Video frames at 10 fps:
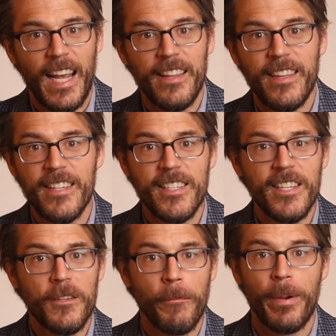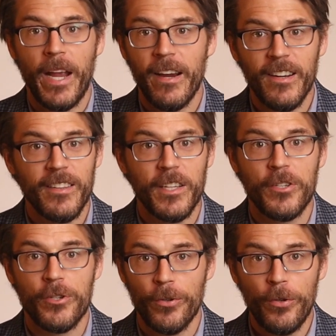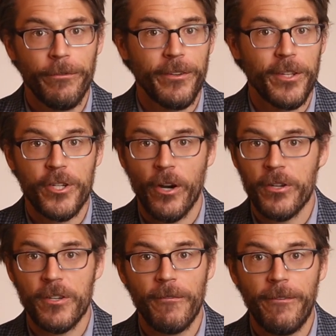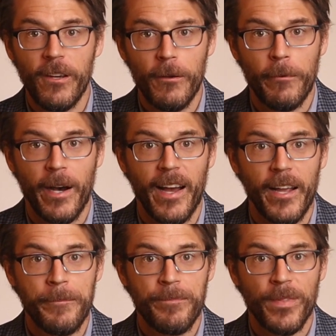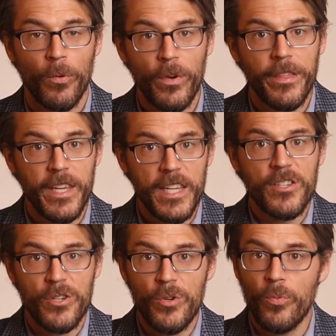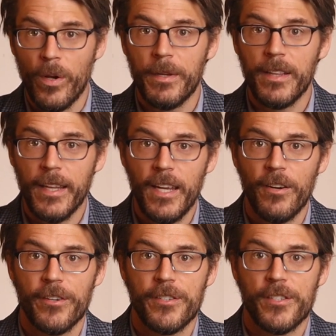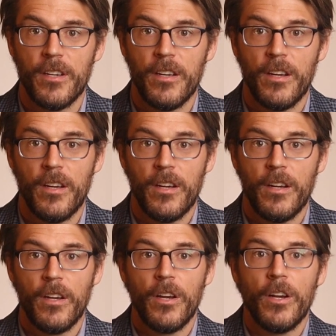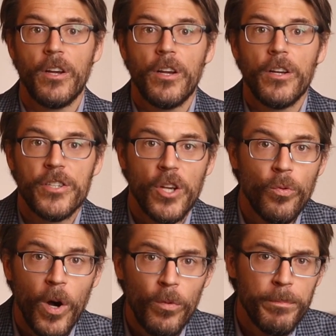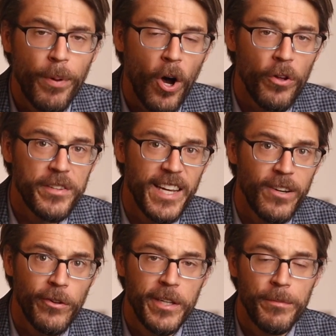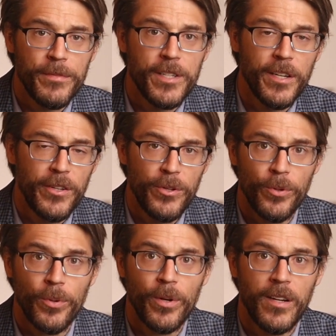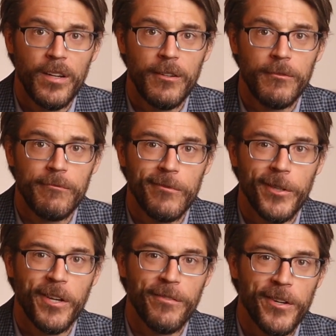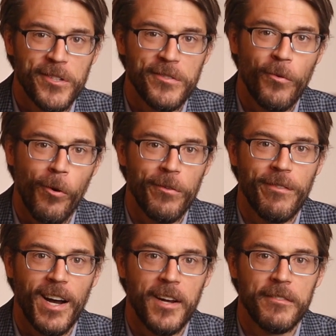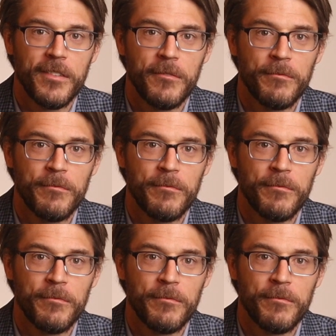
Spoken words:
And this is apparently true for the church in Philippi with these two women leaders. So what would Paul tell them to do? Look at verses 4 and 5.